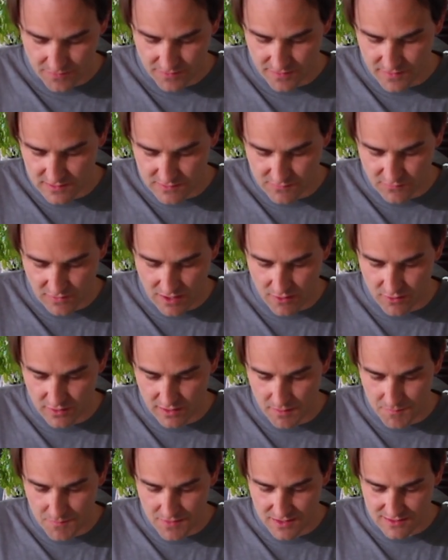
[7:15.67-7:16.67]
This flour
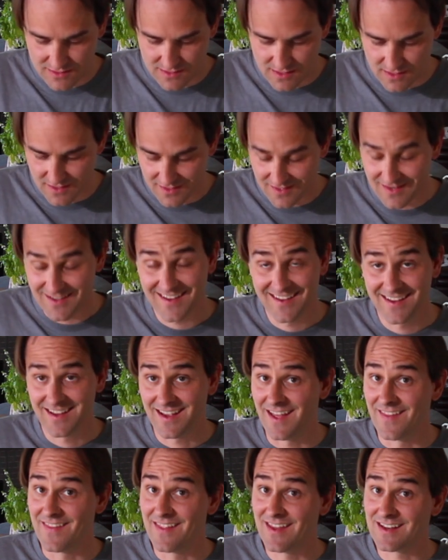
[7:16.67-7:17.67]
get mixed in,
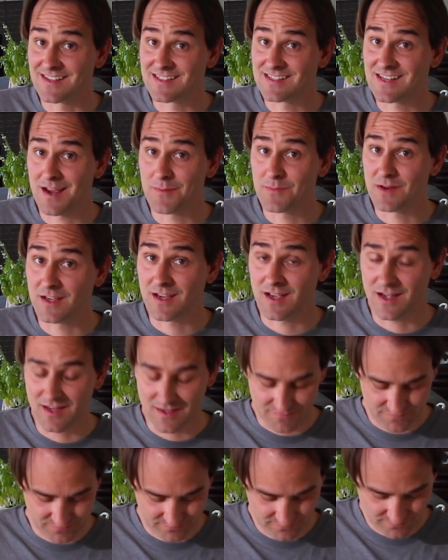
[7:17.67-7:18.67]
and then it's time to
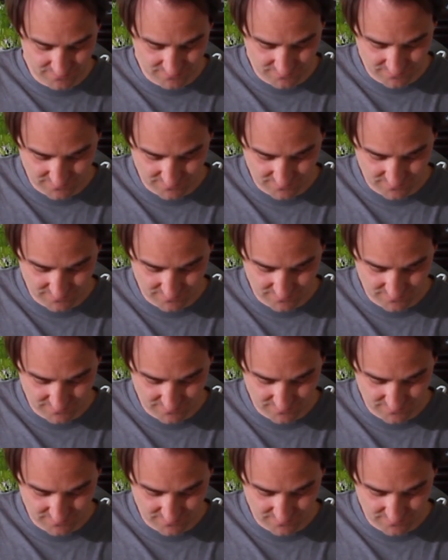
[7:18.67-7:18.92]
cut.